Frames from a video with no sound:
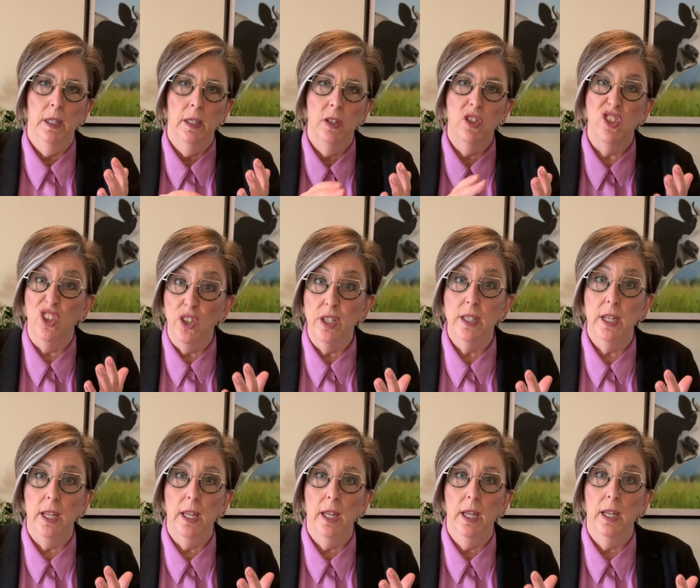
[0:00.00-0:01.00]

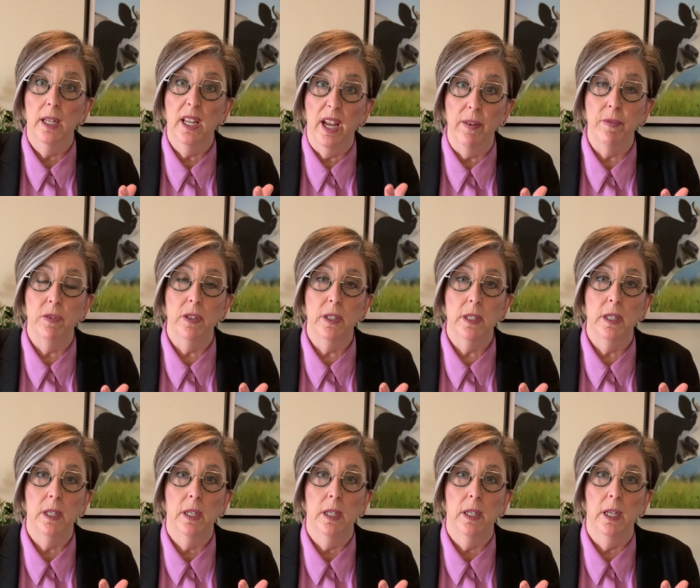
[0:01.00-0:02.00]
certainty, comfort,
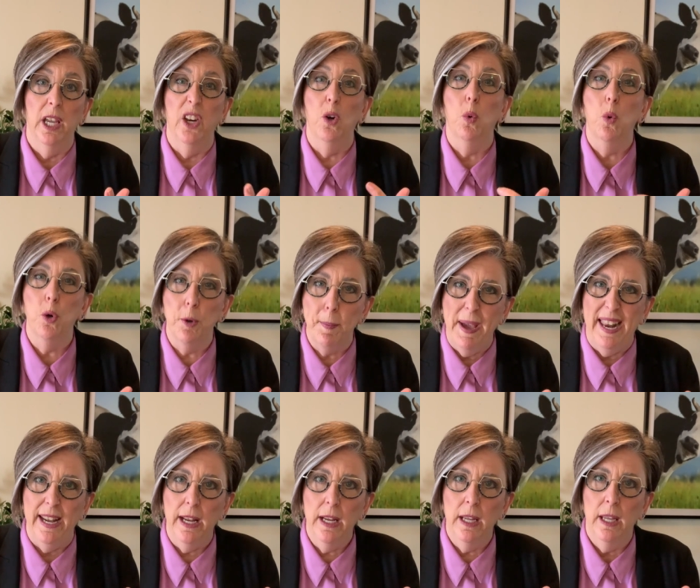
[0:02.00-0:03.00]
and
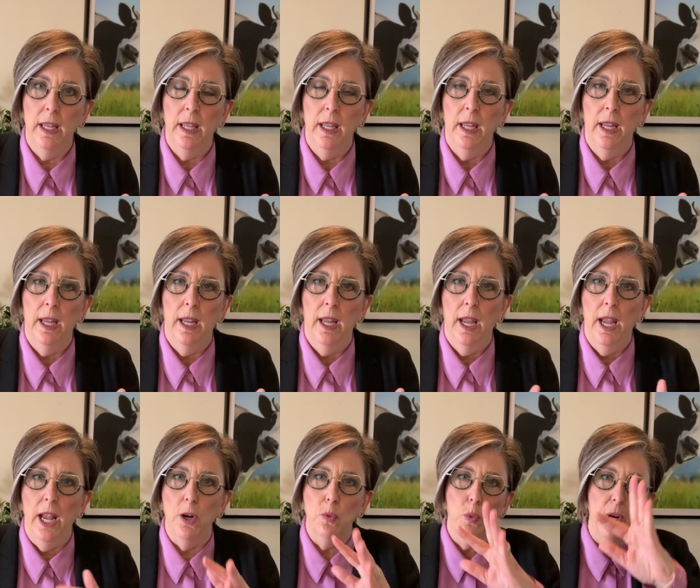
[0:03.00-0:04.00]
automatic,
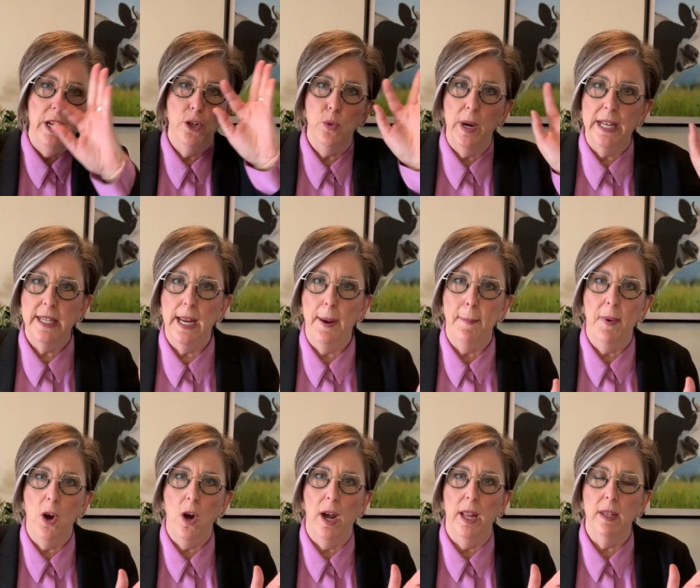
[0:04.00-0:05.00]
and redirect our
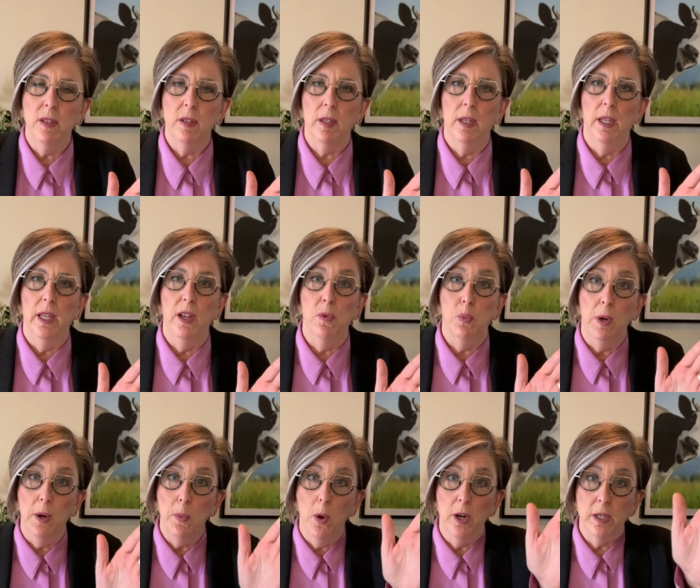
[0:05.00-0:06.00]
minds. If
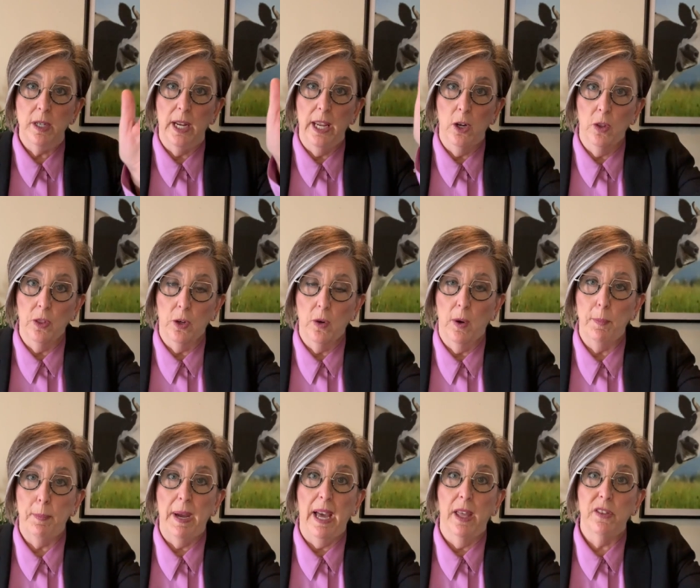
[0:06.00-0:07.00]
we want to get on the
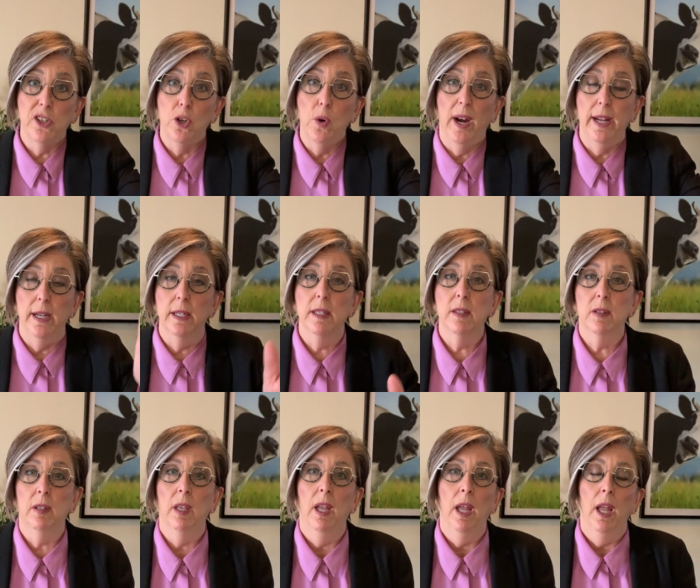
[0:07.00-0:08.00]
path to
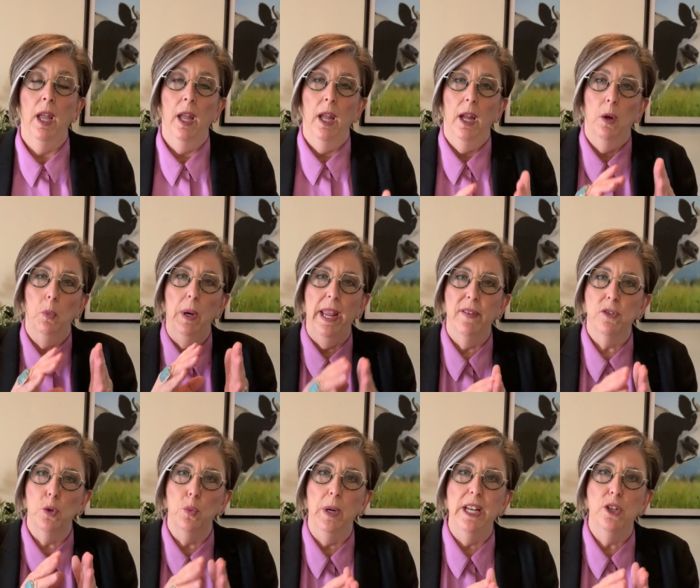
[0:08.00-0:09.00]
greatness, we have
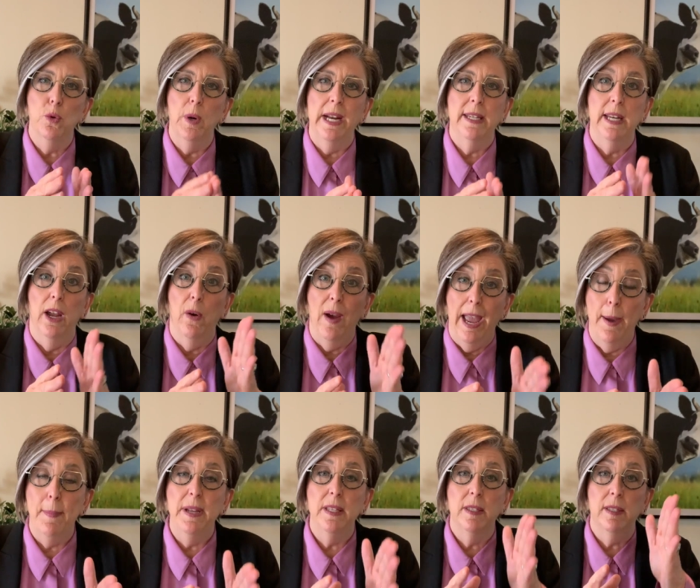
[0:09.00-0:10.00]
to redirect our
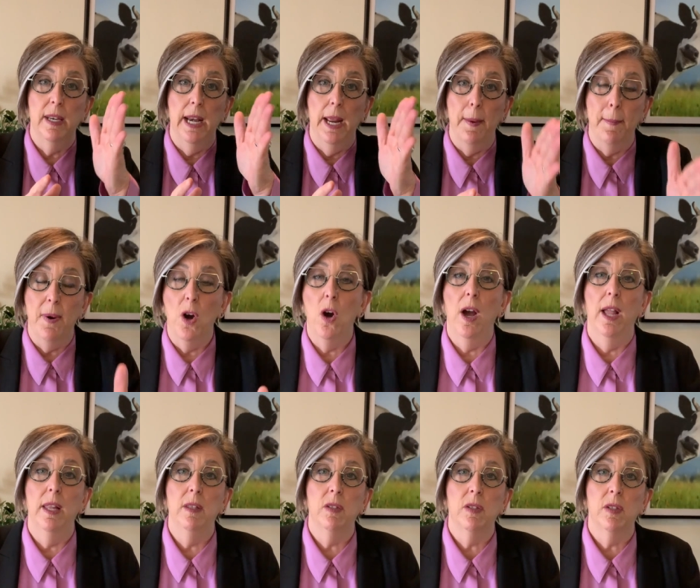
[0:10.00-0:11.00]
habits and our
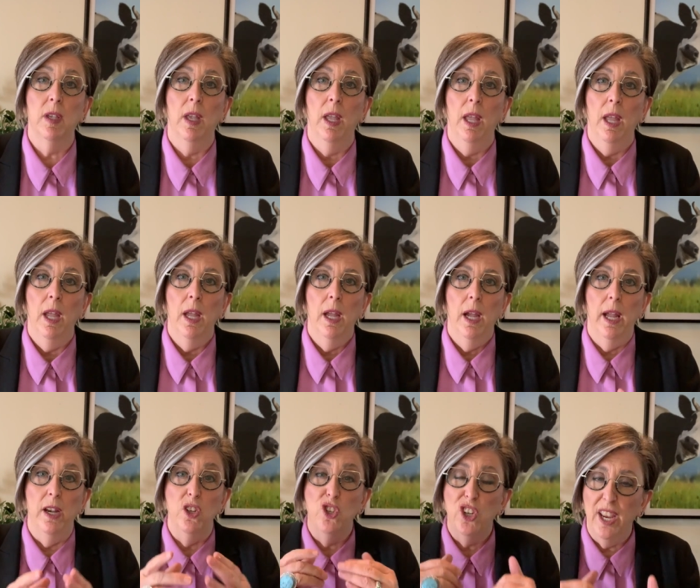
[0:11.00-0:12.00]
minds
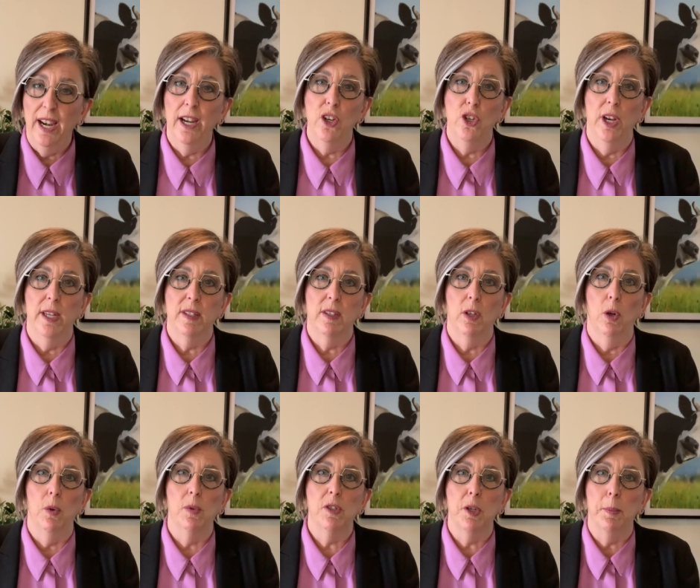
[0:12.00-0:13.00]
and challenge
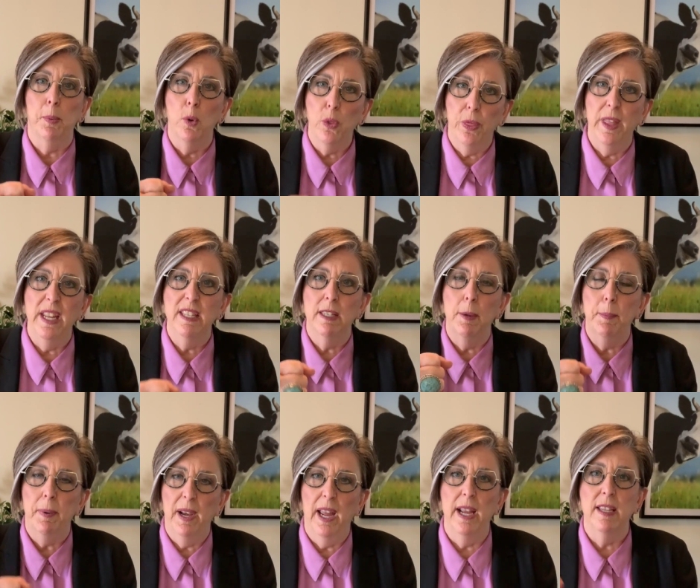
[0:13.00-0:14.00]
ourselves to put things in
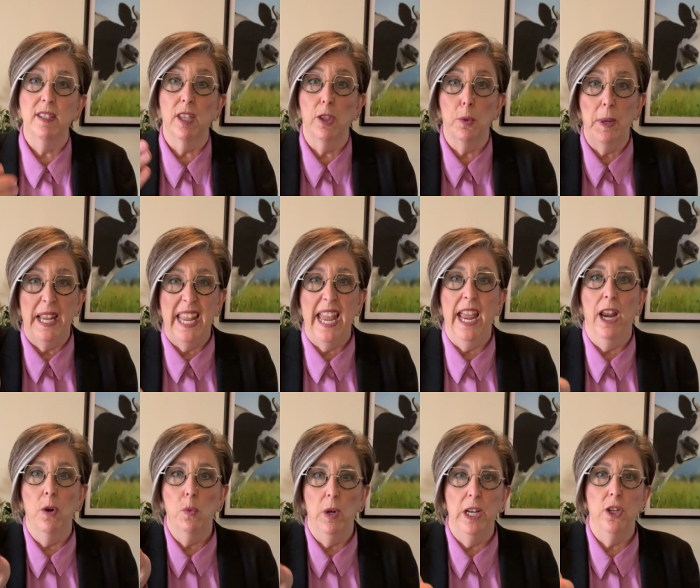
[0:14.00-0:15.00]
place so that we
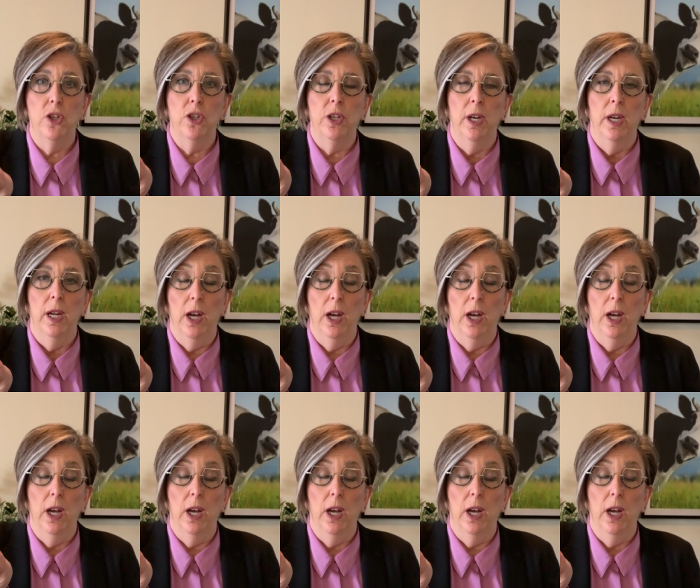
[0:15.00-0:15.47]
can reach,